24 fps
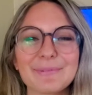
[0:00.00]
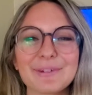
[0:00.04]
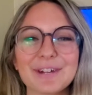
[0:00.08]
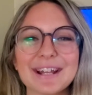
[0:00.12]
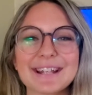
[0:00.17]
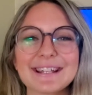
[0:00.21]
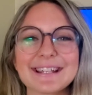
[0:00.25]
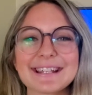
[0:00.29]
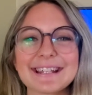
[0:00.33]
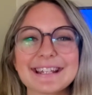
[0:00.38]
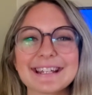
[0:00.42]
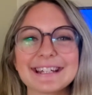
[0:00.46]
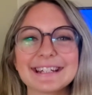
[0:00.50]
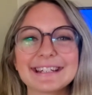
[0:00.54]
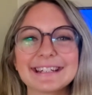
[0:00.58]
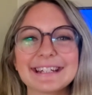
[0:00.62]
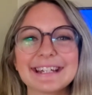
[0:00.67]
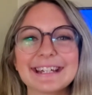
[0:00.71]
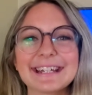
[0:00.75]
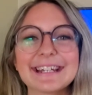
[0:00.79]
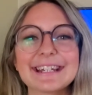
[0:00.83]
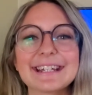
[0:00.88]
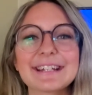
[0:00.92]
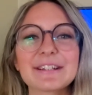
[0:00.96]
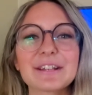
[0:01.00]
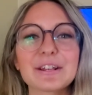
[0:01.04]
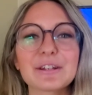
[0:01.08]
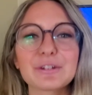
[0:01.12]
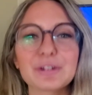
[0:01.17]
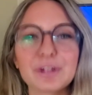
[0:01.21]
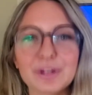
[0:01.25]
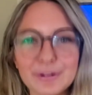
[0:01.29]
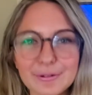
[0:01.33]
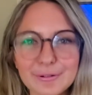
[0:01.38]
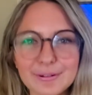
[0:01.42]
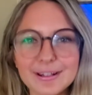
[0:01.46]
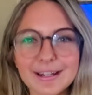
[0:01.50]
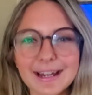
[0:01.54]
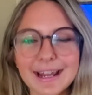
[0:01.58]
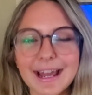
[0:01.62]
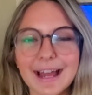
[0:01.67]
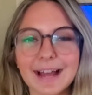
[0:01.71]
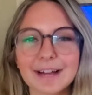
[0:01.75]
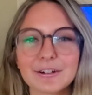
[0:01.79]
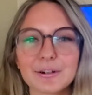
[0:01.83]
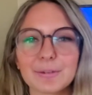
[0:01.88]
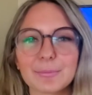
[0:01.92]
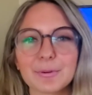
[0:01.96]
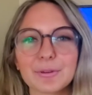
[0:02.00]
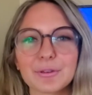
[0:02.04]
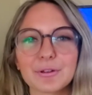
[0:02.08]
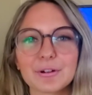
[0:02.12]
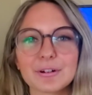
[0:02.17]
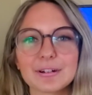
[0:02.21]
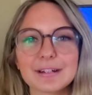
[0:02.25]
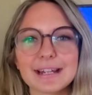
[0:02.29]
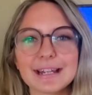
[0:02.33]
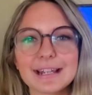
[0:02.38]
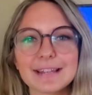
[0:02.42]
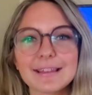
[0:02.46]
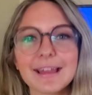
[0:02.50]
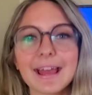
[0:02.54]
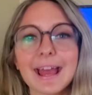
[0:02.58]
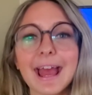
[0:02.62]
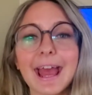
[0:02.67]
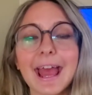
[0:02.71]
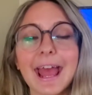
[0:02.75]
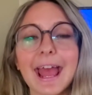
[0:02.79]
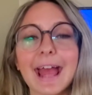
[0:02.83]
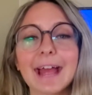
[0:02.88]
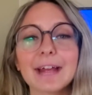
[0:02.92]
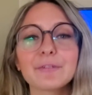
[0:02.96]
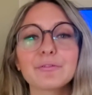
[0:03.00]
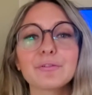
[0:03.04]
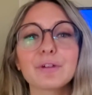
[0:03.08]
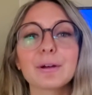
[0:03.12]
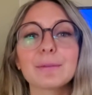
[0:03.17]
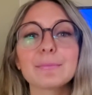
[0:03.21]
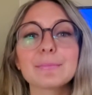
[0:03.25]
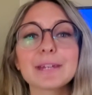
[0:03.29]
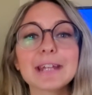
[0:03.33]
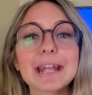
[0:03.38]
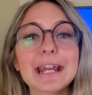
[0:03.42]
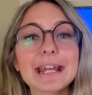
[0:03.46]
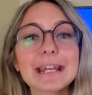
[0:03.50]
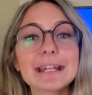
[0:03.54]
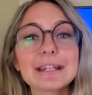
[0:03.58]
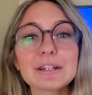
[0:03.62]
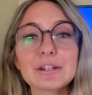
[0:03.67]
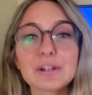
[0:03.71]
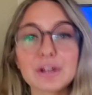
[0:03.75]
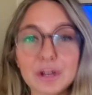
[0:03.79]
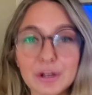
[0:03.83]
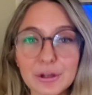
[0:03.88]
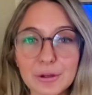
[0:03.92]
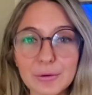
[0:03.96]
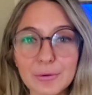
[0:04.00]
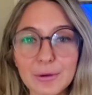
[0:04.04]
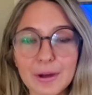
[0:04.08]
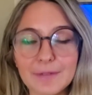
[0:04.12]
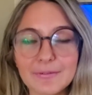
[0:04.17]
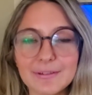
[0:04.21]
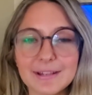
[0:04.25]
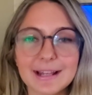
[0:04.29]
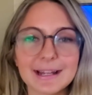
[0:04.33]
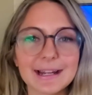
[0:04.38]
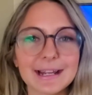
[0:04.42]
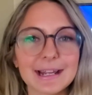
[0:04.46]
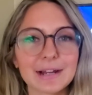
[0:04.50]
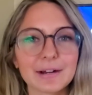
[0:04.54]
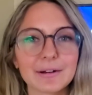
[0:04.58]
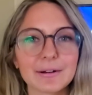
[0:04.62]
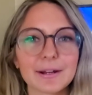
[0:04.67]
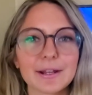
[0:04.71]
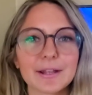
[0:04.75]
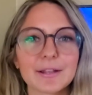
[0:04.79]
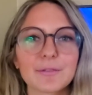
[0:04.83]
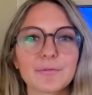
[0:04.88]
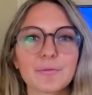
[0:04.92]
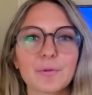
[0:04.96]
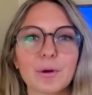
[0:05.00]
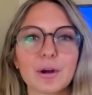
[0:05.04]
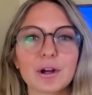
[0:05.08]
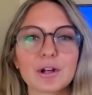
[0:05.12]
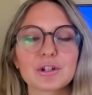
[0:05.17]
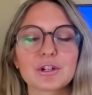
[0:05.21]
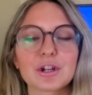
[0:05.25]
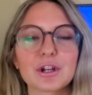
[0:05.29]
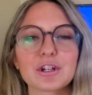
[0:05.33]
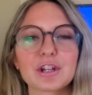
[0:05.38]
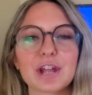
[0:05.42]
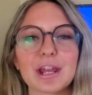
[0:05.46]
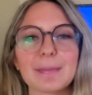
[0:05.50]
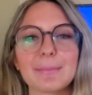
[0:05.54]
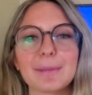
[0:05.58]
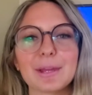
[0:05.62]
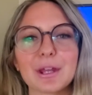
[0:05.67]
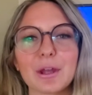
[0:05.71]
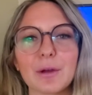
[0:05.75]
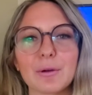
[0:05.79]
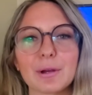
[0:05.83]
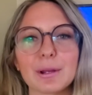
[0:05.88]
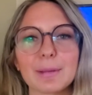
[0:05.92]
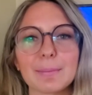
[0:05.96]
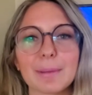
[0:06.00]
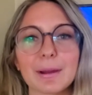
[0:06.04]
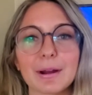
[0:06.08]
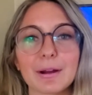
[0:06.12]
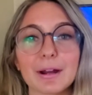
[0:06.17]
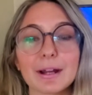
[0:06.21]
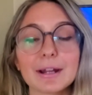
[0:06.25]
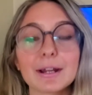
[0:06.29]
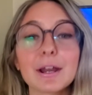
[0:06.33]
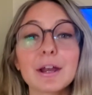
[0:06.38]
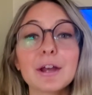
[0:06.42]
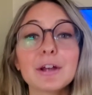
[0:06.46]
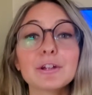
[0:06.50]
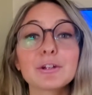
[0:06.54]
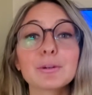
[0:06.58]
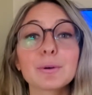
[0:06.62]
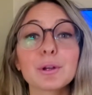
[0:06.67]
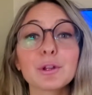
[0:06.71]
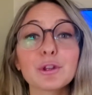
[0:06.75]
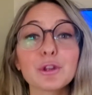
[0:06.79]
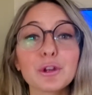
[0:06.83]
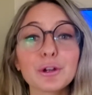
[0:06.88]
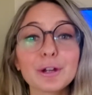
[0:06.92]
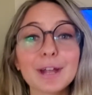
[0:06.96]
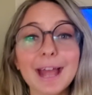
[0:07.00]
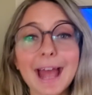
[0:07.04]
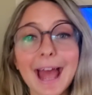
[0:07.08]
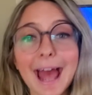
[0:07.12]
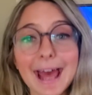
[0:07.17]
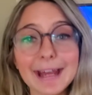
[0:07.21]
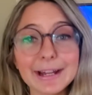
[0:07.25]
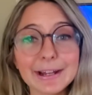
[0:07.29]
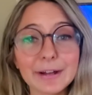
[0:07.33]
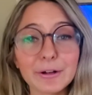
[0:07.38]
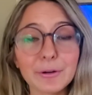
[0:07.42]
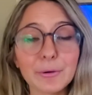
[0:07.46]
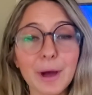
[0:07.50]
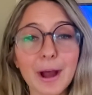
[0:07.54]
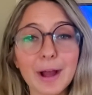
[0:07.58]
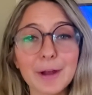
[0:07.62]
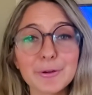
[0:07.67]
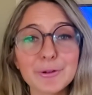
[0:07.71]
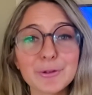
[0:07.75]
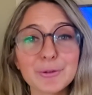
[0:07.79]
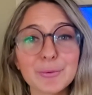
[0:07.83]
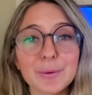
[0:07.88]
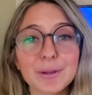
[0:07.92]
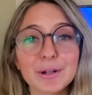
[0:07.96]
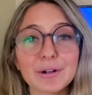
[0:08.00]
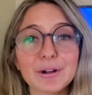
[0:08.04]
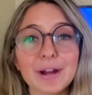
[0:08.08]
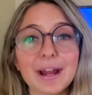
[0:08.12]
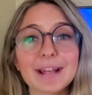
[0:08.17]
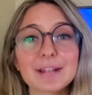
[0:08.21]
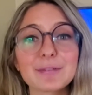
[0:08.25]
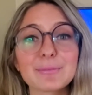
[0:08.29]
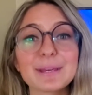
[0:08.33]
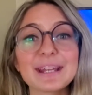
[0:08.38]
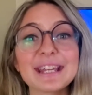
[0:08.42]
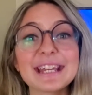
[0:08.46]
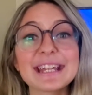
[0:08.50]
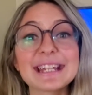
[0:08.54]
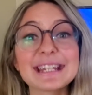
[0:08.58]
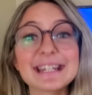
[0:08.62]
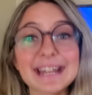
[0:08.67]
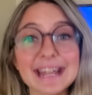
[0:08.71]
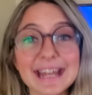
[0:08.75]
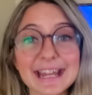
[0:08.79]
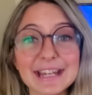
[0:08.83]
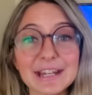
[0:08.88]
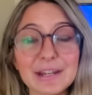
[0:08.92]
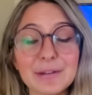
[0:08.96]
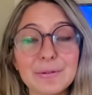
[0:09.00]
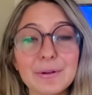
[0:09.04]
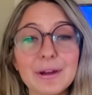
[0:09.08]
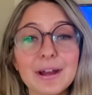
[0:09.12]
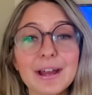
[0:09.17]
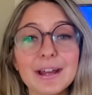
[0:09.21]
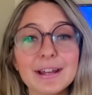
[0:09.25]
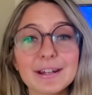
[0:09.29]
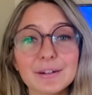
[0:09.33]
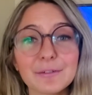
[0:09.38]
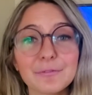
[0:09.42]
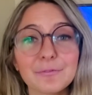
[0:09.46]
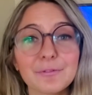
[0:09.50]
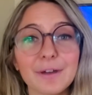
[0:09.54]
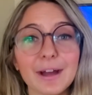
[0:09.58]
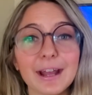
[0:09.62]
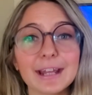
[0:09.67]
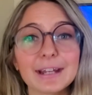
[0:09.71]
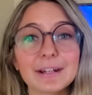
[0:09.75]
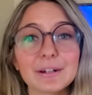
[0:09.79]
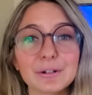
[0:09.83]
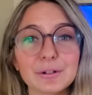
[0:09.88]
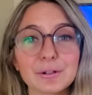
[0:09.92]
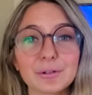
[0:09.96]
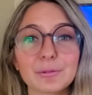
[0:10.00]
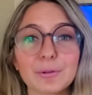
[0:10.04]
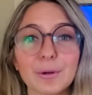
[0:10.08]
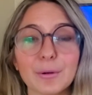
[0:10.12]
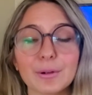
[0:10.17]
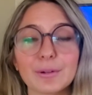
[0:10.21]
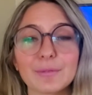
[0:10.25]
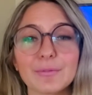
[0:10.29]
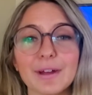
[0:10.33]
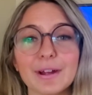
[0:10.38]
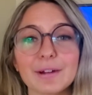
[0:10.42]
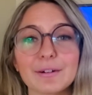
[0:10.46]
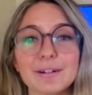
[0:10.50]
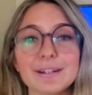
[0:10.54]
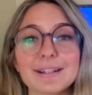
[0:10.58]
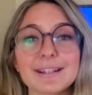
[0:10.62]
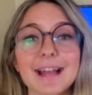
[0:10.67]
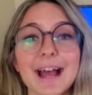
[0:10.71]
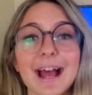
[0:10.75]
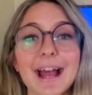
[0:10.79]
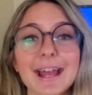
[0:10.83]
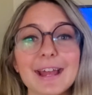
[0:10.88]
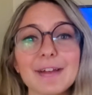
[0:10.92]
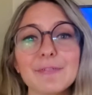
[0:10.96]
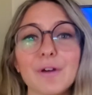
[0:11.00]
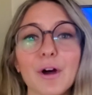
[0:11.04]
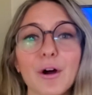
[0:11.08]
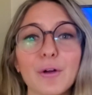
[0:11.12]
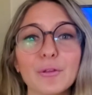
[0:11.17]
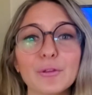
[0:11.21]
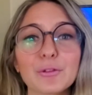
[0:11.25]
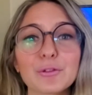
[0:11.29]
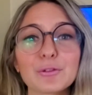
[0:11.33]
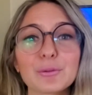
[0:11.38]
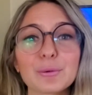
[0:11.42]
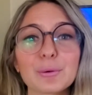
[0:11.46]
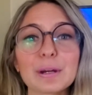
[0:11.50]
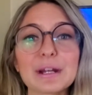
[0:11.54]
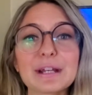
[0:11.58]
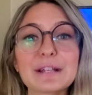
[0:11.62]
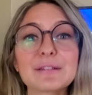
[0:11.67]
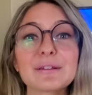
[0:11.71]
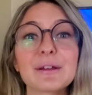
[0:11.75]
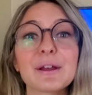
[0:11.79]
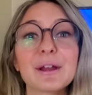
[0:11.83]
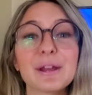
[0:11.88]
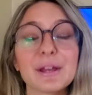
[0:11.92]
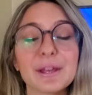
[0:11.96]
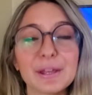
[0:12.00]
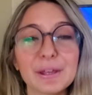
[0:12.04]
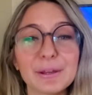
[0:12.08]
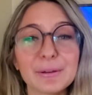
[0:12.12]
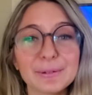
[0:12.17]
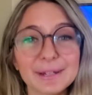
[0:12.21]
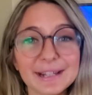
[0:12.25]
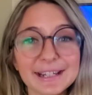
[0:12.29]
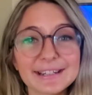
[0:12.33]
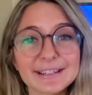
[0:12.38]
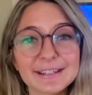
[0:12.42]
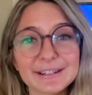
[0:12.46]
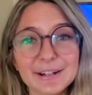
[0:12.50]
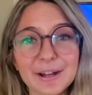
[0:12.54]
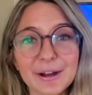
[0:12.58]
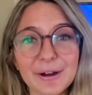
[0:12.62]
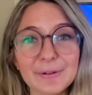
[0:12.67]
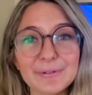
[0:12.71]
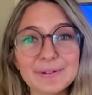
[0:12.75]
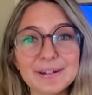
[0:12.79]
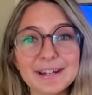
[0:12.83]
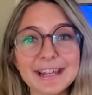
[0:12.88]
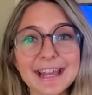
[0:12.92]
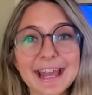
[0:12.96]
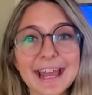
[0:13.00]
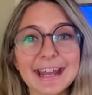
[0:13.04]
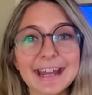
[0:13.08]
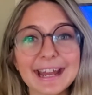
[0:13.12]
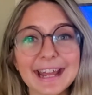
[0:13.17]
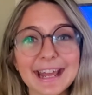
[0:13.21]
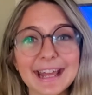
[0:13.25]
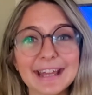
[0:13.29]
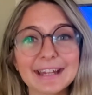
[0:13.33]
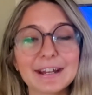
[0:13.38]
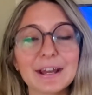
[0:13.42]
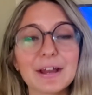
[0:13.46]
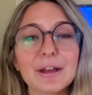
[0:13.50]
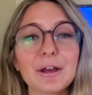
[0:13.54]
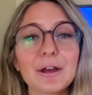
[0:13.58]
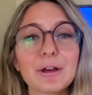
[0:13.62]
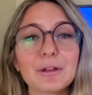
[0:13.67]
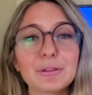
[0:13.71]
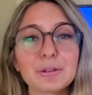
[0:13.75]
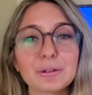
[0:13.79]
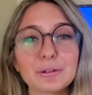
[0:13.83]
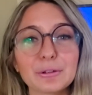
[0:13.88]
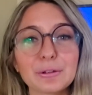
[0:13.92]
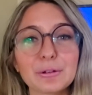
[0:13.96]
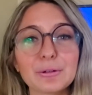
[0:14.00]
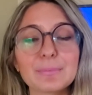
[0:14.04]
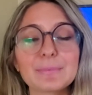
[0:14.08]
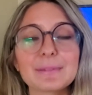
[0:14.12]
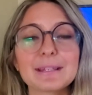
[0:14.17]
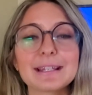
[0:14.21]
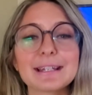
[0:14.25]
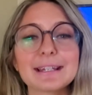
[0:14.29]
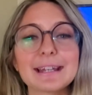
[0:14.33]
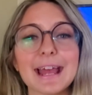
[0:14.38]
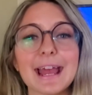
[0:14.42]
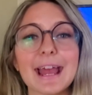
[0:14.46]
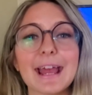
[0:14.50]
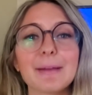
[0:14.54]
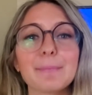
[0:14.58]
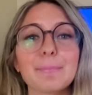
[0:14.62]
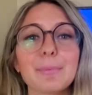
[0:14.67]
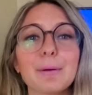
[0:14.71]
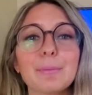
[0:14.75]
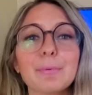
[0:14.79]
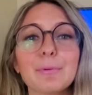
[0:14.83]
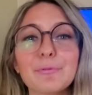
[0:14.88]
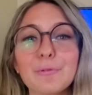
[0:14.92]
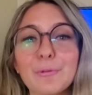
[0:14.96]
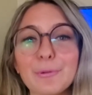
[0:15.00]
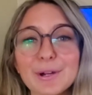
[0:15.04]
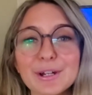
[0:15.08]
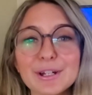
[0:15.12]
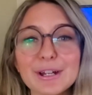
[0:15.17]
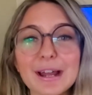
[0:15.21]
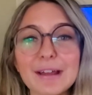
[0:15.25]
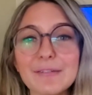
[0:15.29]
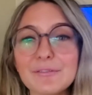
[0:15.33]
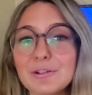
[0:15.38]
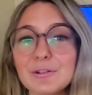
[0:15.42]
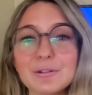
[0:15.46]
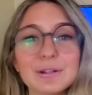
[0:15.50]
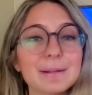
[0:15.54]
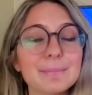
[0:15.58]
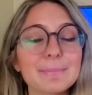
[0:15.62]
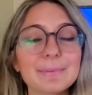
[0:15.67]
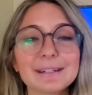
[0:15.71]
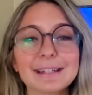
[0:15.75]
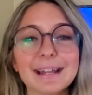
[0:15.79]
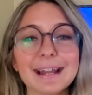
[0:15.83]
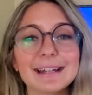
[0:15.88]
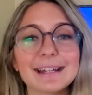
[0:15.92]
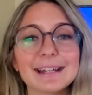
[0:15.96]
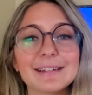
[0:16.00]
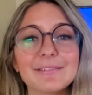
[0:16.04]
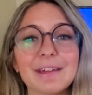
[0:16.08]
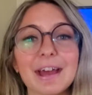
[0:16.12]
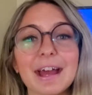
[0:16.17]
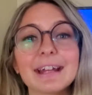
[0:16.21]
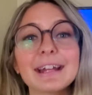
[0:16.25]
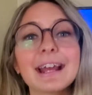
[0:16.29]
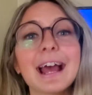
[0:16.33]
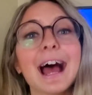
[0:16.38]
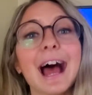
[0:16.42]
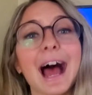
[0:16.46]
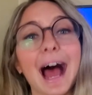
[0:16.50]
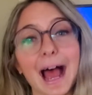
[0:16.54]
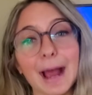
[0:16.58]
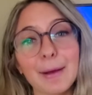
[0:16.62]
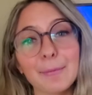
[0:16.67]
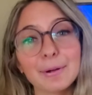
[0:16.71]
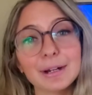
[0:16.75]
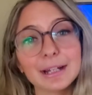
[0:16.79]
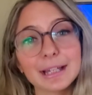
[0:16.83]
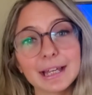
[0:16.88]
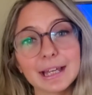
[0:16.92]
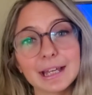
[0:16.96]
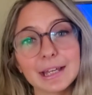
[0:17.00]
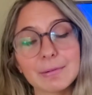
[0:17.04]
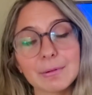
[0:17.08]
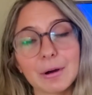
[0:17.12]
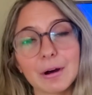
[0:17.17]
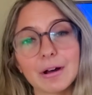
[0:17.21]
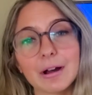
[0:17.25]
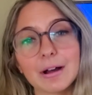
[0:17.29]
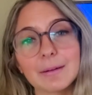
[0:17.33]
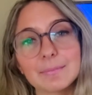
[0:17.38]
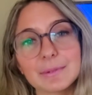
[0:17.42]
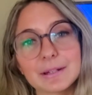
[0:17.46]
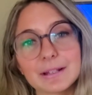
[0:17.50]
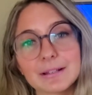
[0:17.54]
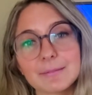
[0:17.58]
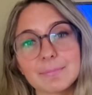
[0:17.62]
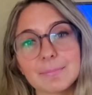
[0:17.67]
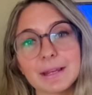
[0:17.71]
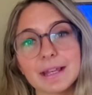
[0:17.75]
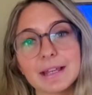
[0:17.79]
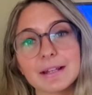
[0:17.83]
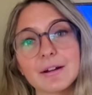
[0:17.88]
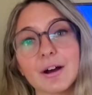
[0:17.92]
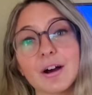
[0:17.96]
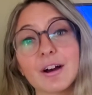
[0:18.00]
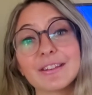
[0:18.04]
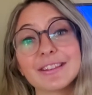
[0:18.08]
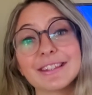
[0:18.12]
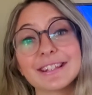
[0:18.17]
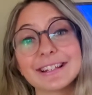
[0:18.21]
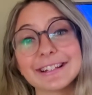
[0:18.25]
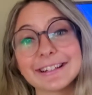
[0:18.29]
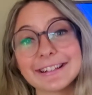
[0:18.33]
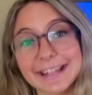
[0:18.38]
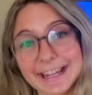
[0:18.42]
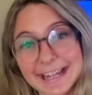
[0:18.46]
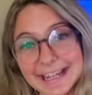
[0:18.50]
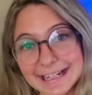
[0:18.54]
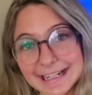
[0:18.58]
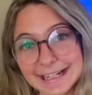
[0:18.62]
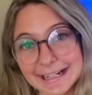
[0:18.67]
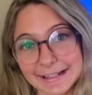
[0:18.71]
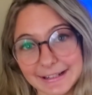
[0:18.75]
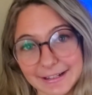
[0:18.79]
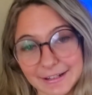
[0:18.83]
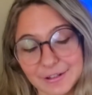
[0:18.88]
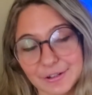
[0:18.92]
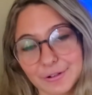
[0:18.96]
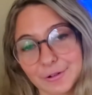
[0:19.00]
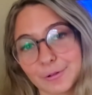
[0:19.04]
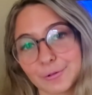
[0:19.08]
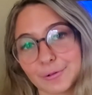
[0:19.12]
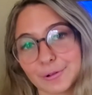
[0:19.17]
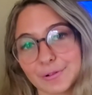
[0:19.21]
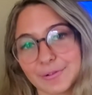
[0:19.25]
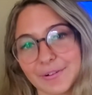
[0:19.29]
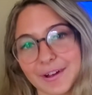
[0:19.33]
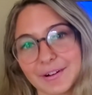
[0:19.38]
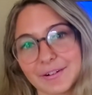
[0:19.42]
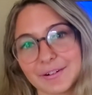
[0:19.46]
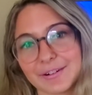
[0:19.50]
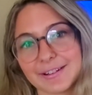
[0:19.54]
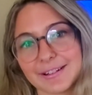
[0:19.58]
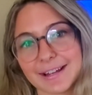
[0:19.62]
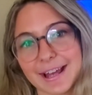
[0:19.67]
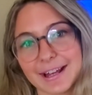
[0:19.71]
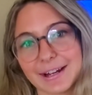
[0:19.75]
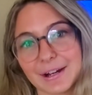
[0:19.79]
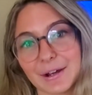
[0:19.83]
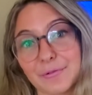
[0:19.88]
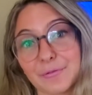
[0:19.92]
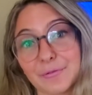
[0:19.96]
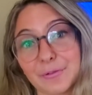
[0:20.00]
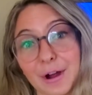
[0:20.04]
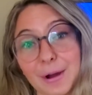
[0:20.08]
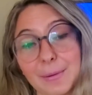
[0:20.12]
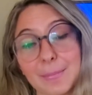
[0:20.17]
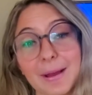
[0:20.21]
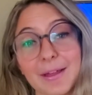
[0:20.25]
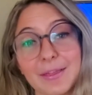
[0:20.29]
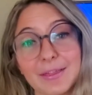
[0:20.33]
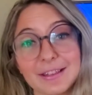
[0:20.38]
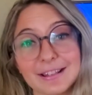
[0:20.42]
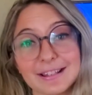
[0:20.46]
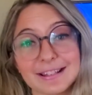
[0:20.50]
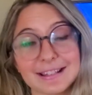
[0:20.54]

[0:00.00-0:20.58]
Jensen. It is Tuesday, October 13th, and from day two of Senate hearings for Judge Amy Coney Barrett to a look ahead at Ohio's winter as we continue to fight coronavirus, I have all the stories you need to know to get in the loop today. But before we dive too deep into any of that, I want to get you all up to speed on the latest coronavirus data from the